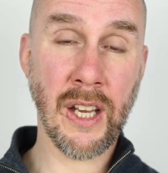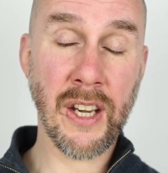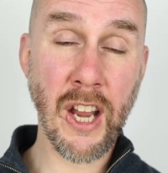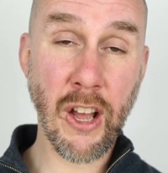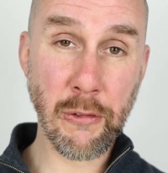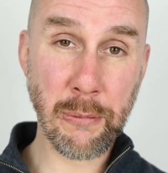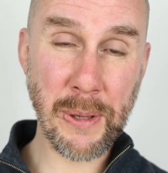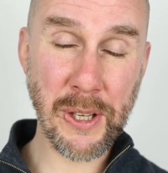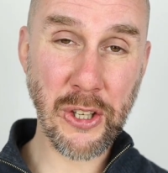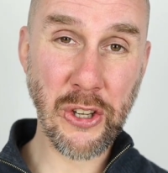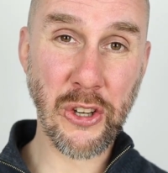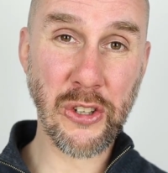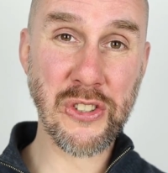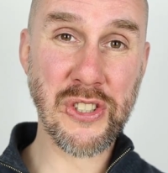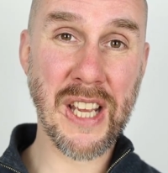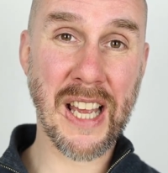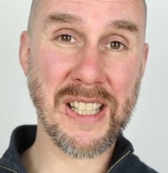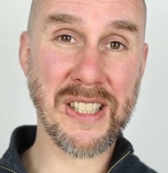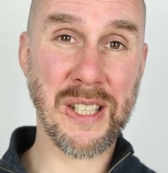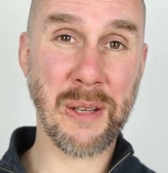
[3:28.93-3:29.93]
Now I've been
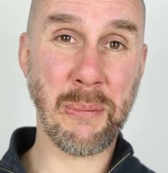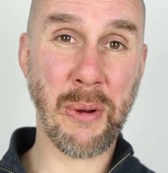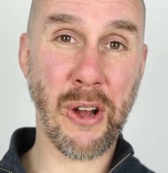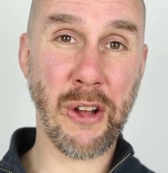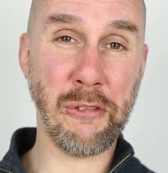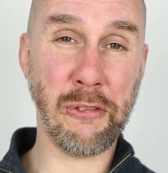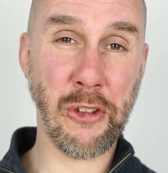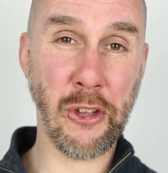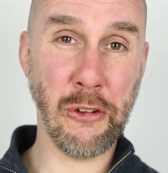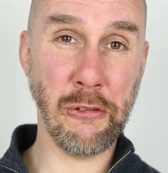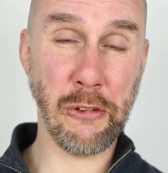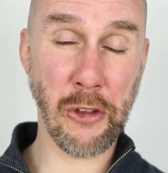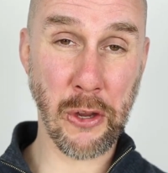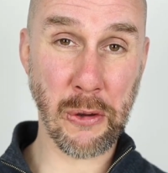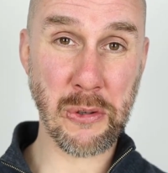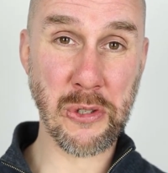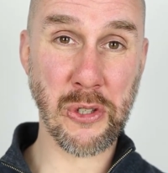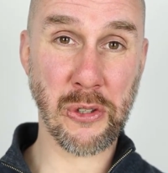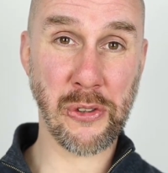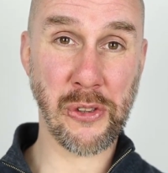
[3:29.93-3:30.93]
contacted by a few
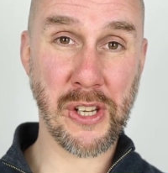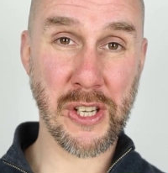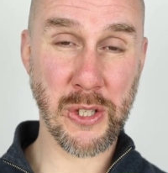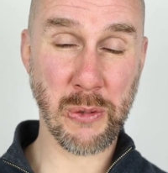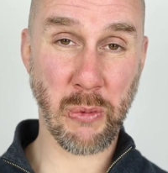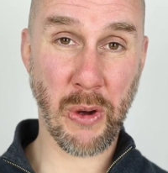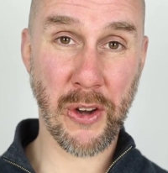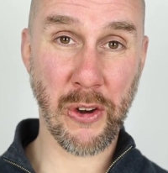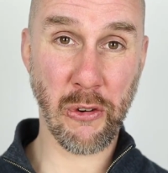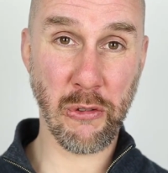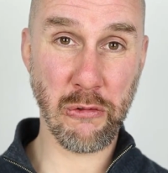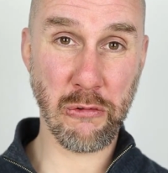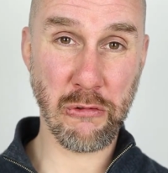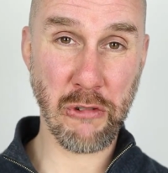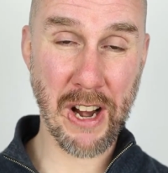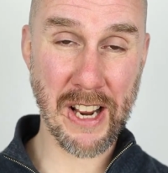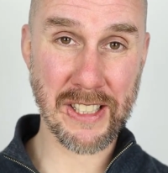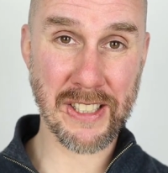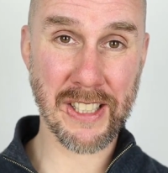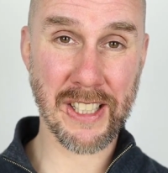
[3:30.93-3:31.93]
viewers on this one
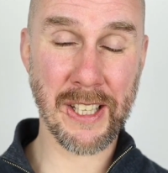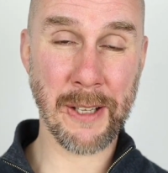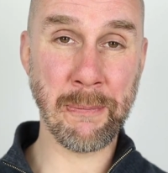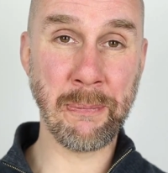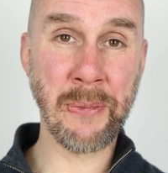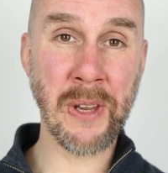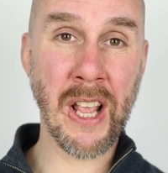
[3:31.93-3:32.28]
already,